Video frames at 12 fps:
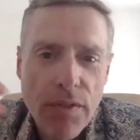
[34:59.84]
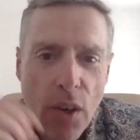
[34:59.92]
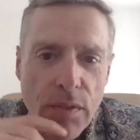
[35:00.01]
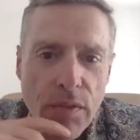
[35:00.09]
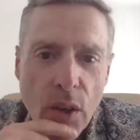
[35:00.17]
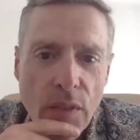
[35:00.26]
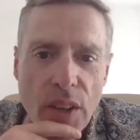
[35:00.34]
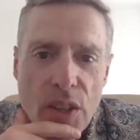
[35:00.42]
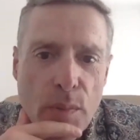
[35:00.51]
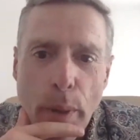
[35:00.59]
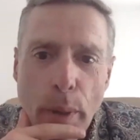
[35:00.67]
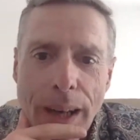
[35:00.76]
of
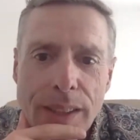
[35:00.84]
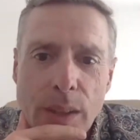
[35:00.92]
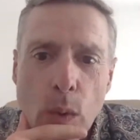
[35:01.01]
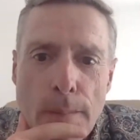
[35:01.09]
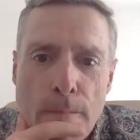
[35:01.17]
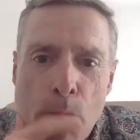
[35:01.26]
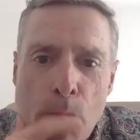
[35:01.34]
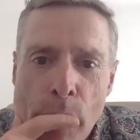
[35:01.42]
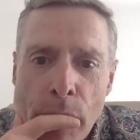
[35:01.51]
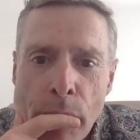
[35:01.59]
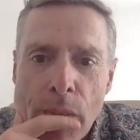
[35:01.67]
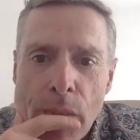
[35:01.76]
this battle.
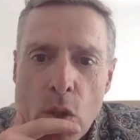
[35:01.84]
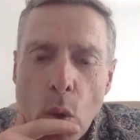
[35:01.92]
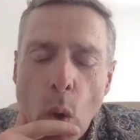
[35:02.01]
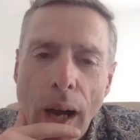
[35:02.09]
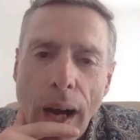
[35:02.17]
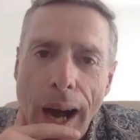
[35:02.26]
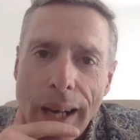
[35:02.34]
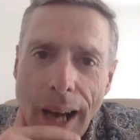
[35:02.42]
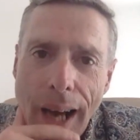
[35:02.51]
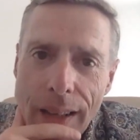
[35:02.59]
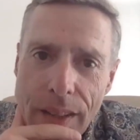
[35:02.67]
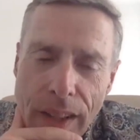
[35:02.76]
So
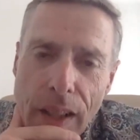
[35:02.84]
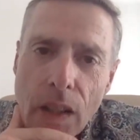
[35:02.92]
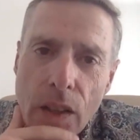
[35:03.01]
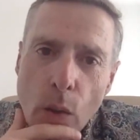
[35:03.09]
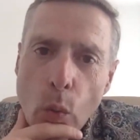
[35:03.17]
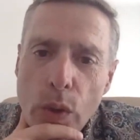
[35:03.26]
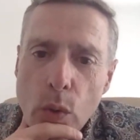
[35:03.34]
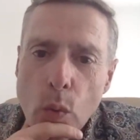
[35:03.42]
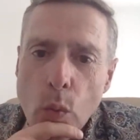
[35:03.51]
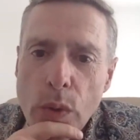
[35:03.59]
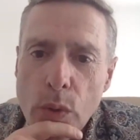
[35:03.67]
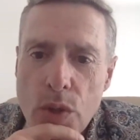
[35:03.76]
I think that
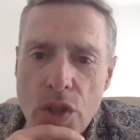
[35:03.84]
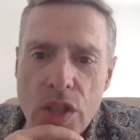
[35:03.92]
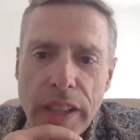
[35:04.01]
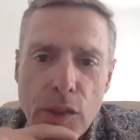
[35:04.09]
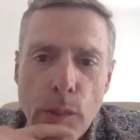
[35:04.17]
we'll see a